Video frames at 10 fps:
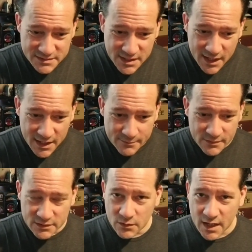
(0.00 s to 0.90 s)

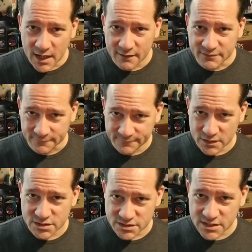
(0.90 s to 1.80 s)
time that you have to
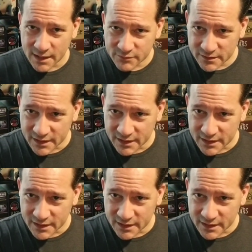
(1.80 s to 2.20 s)
finish a chapter,